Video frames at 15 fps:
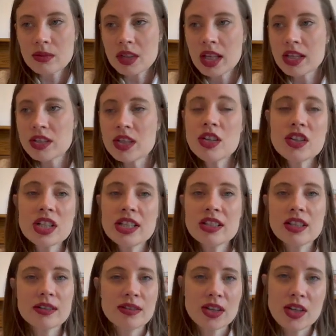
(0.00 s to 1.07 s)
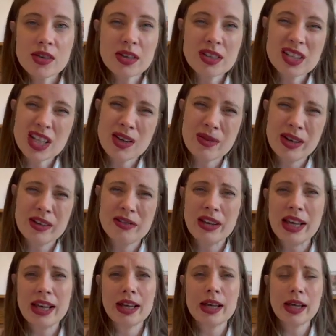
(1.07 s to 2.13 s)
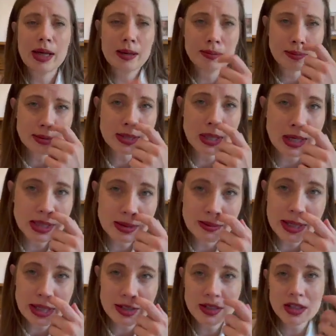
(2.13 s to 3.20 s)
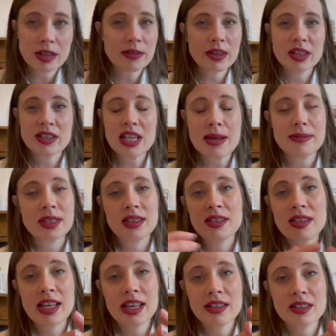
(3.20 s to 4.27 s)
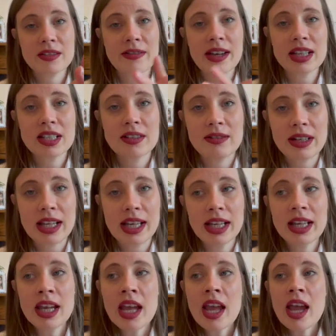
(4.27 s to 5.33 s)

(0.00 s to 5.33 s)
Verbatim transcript: it's usually stuff that you can deal with, like um, starting patients off on a sepsis 6 effectively,